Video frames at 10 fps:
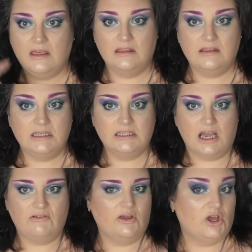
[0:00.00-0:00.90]
This
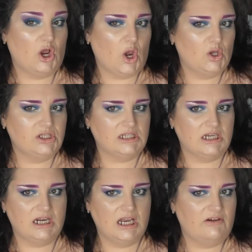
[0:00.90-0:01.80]
rather
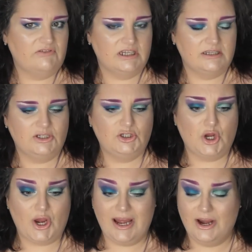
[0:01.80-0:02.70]
glossy, lovely,
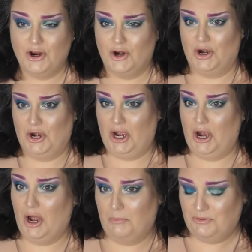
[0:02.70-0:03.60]
tingly
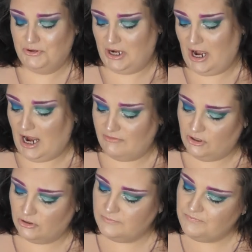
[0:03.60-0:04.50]
lip that I have
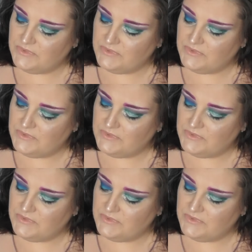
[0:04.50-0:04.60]
on